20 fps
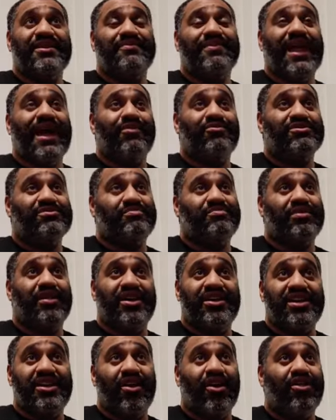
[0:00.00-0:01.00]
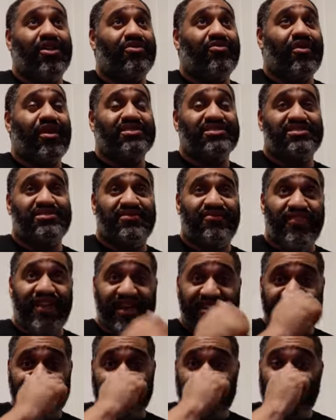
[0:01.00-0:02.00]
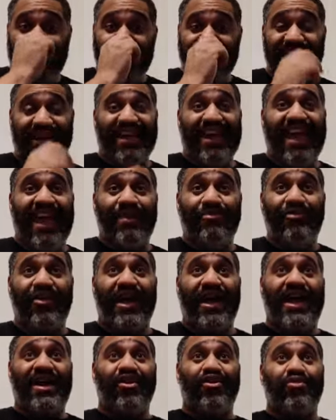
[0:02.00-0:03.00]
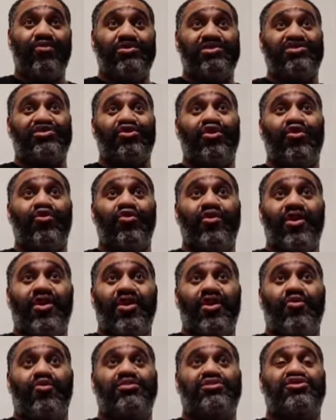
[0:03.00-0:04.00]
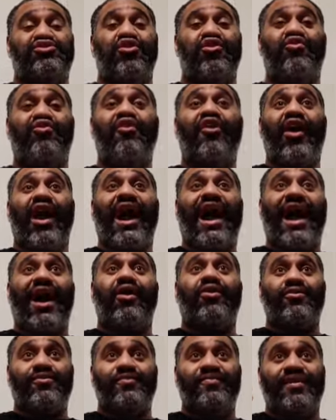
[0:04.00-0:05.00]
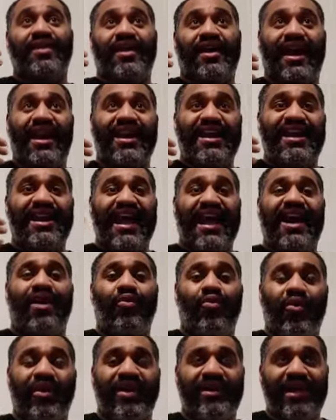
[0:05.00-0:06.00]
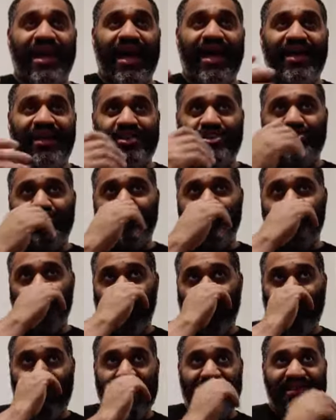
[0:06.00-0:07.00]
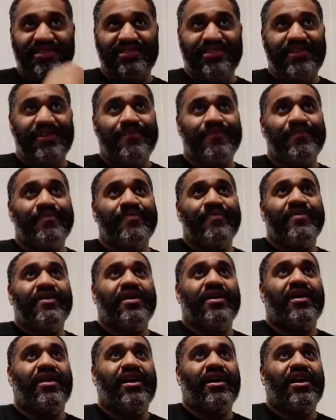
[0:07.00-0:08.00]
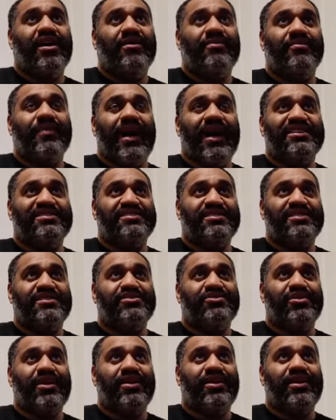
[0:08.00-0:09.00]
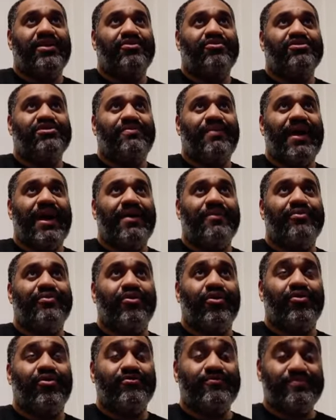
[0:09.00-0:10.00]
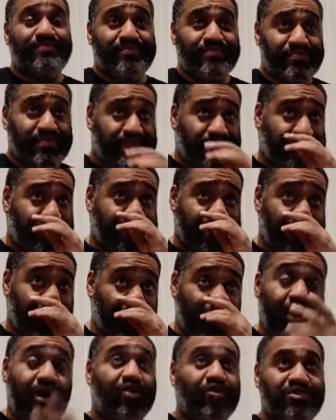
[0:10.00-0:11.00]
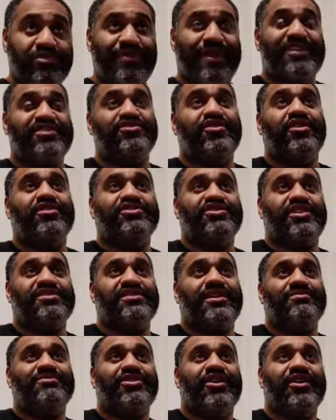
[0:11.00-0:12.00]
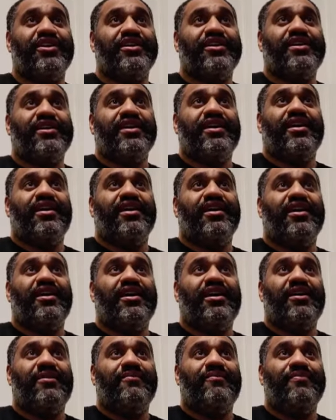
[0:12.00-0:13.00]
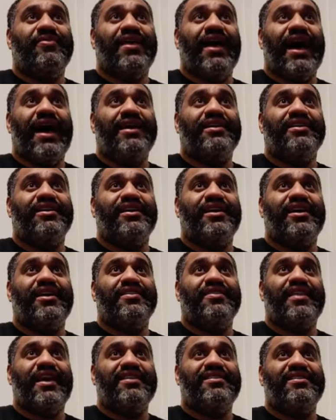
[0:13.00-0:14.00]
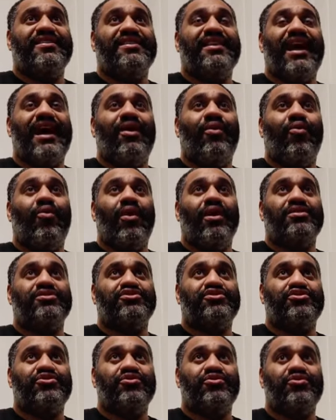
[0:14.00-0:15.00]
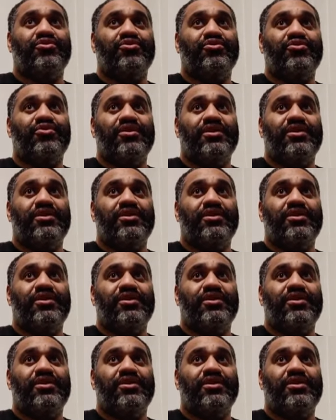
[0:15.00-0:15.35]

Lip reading: Black was bloody all across his face. The camera angle was so far out and not in his usual placing, as it is in New Japan Pro, or New Japan Strong, should I say, I'm sorry, that they did not want to